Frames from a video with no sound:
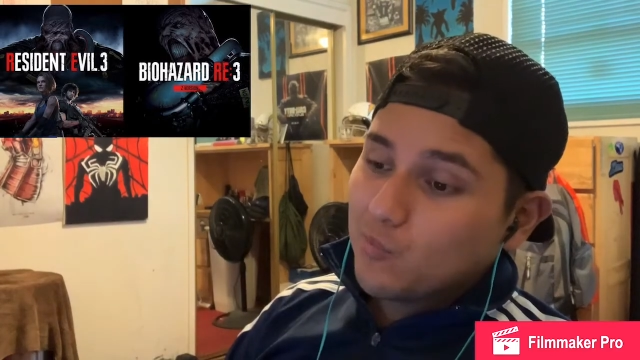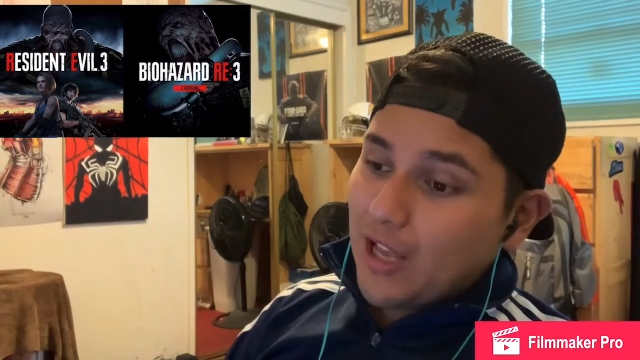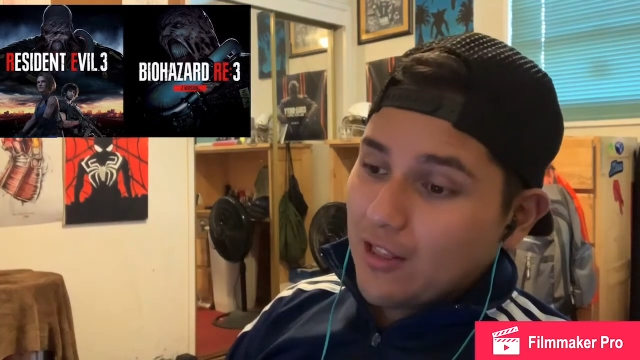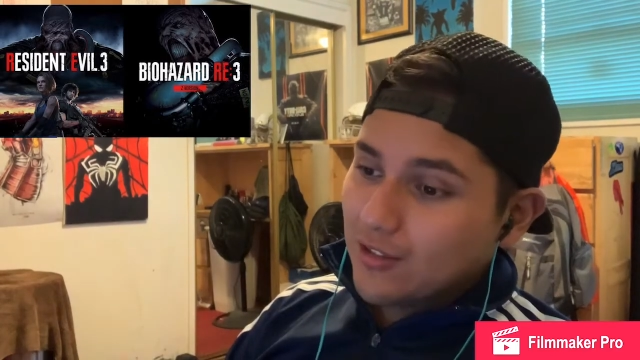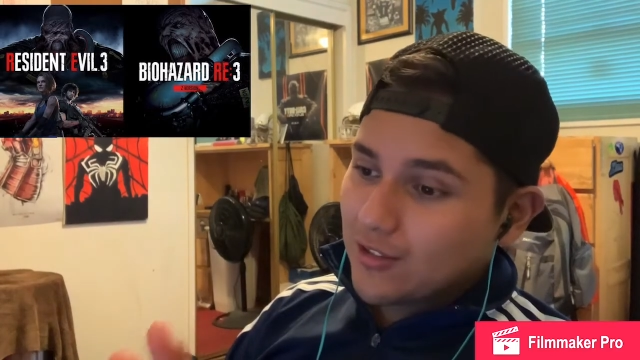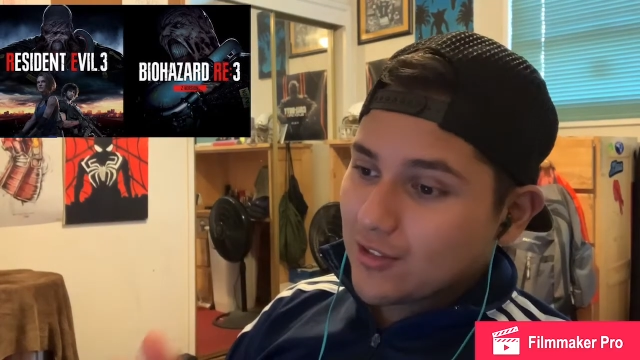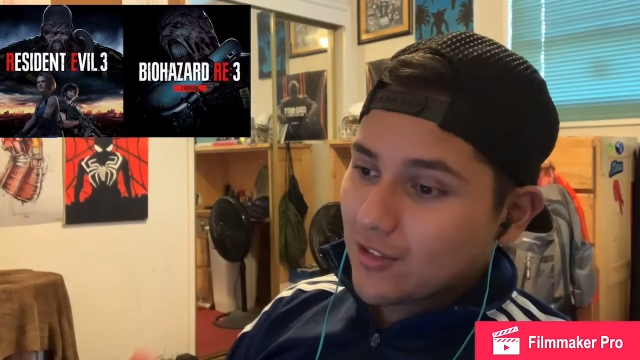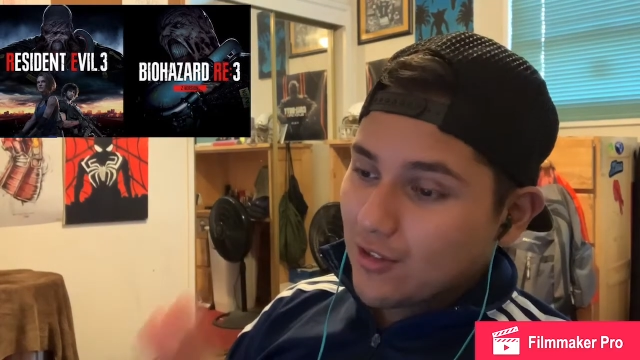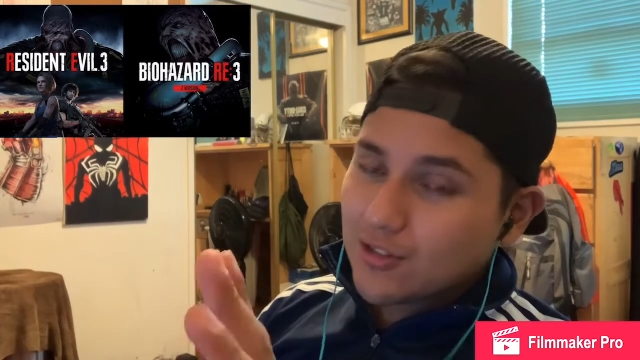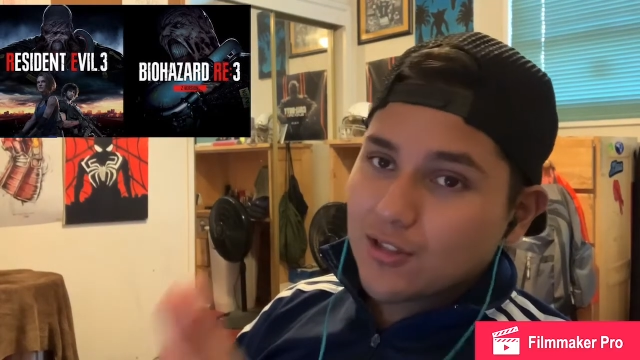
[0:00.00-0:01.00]
It looks
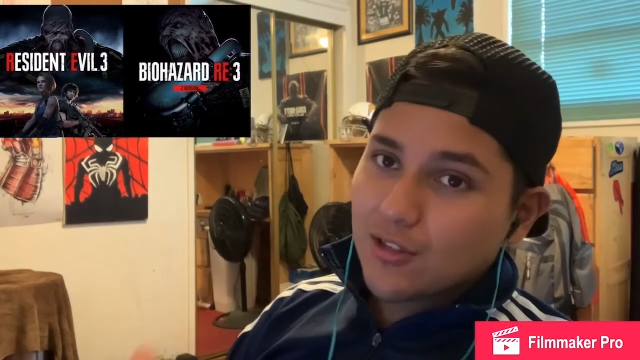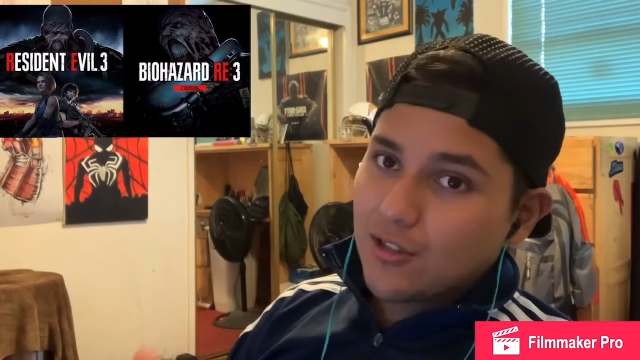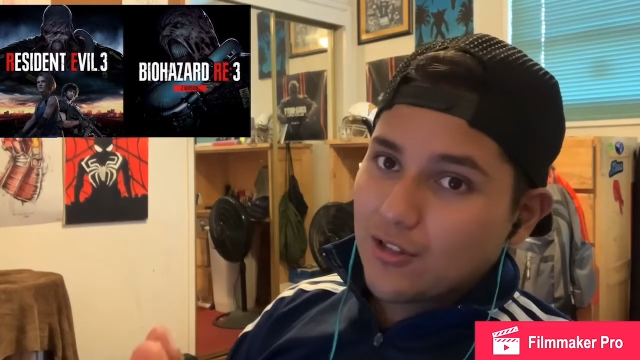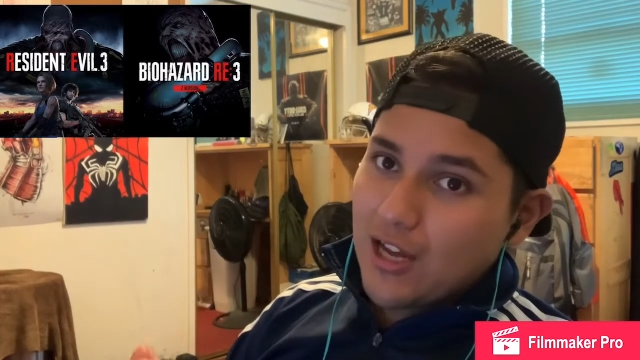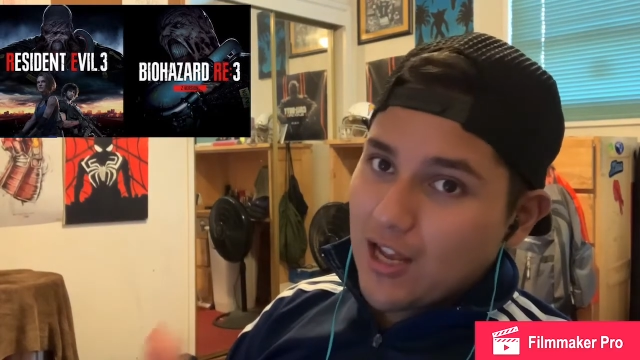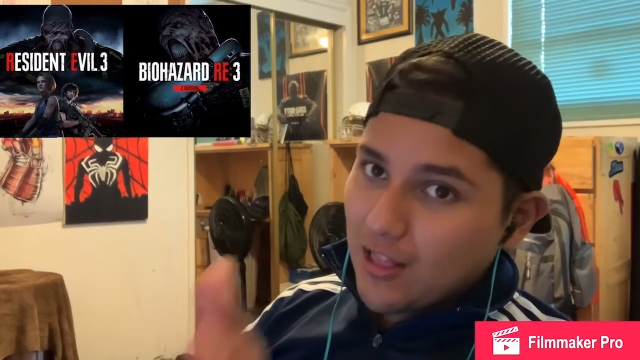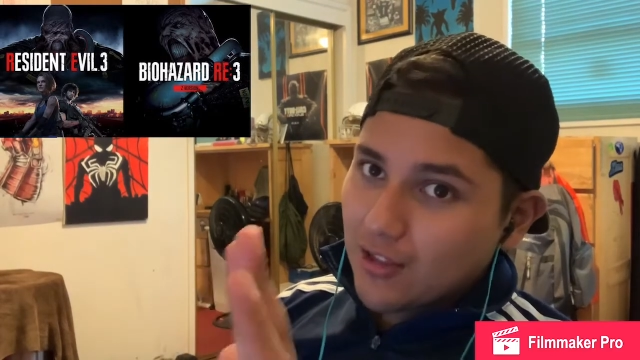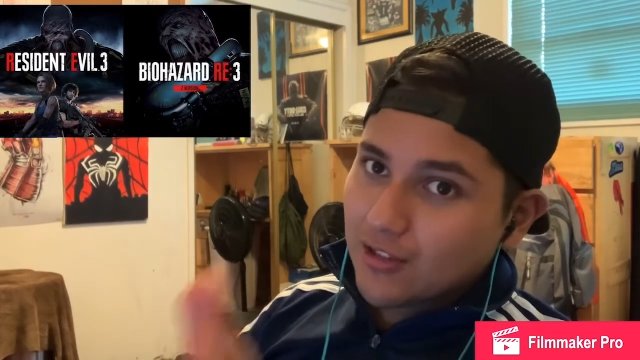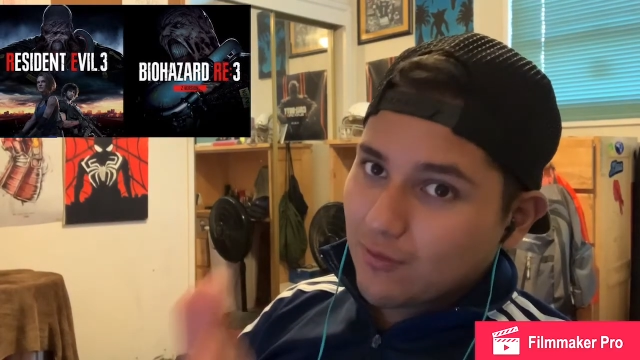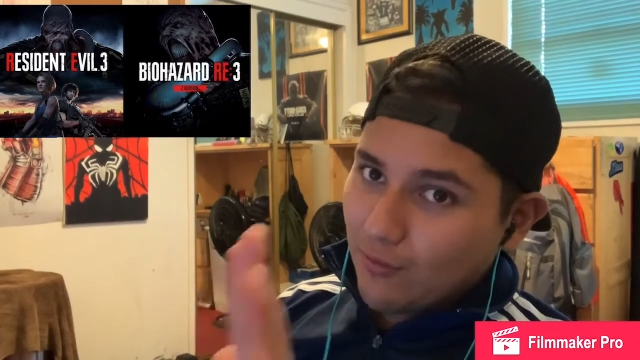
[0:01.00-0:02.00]
good. It
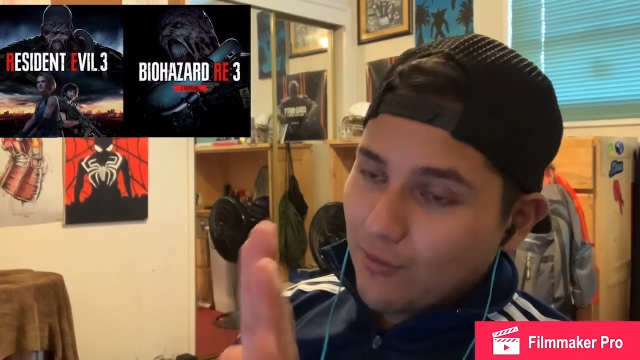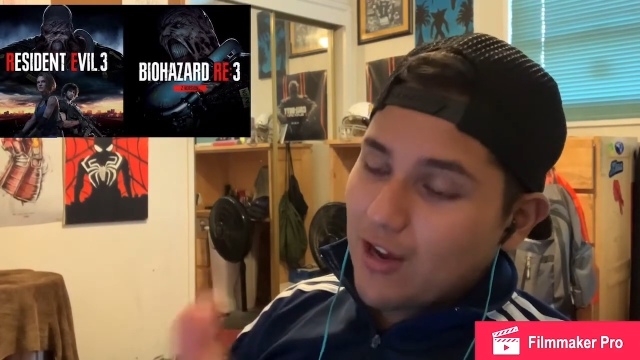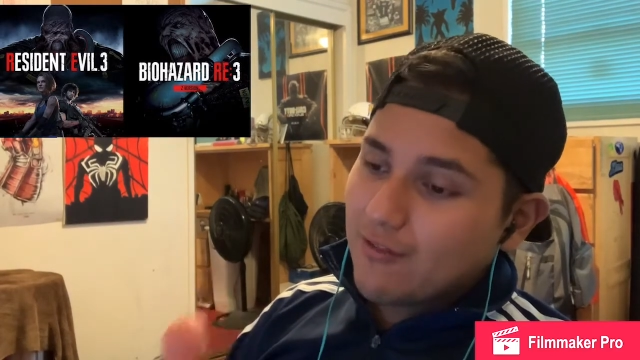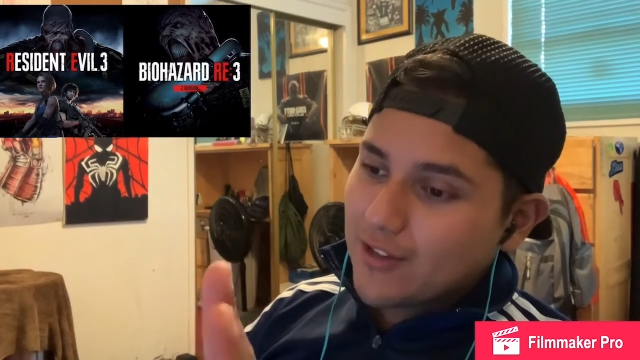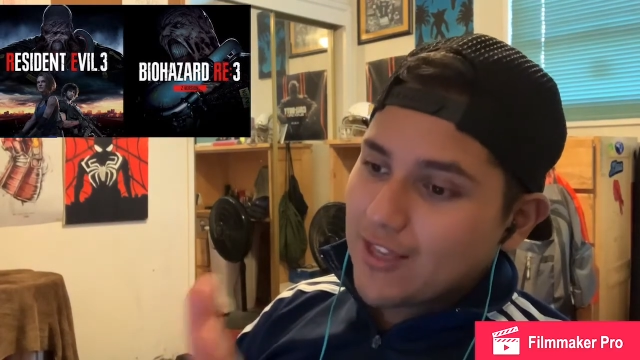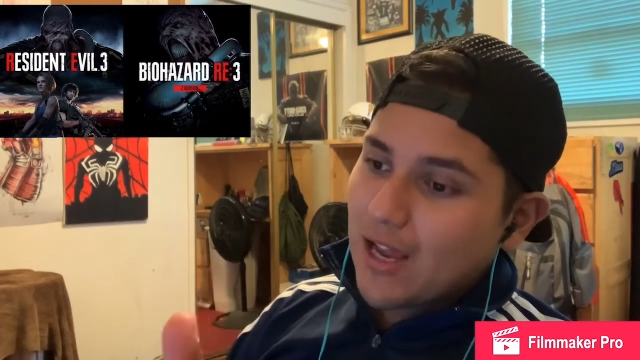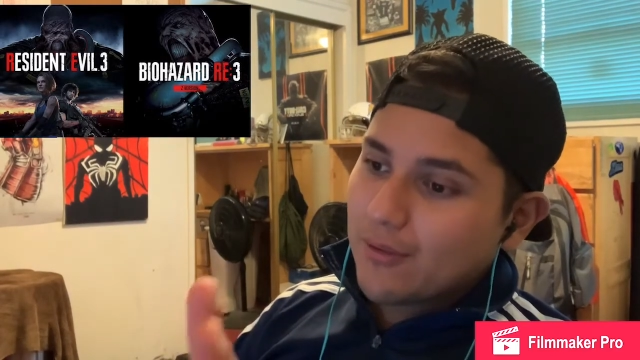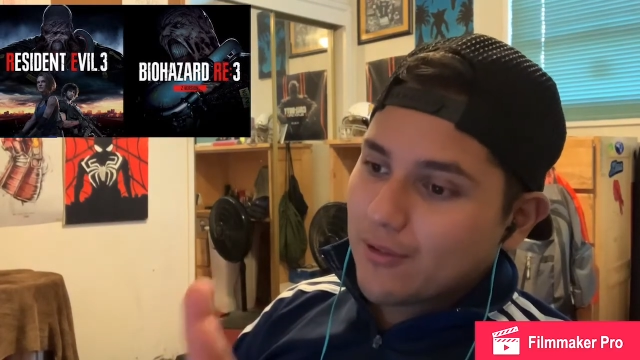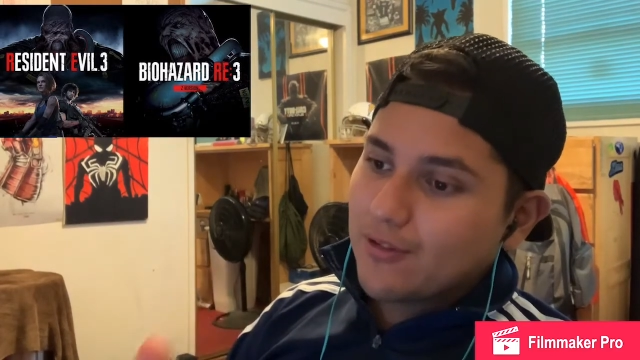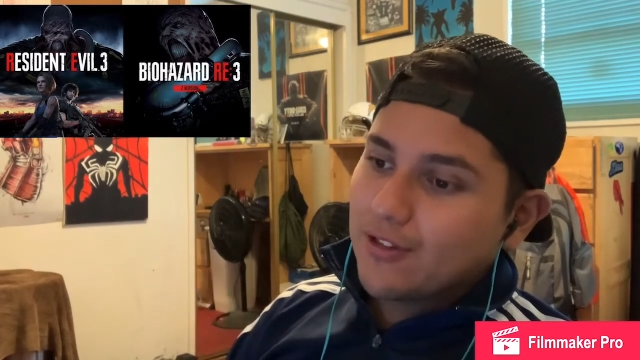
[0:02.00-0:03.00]
looks very damn
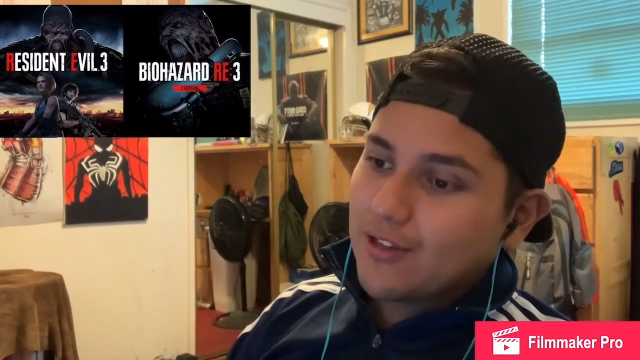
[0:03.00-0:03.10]
good.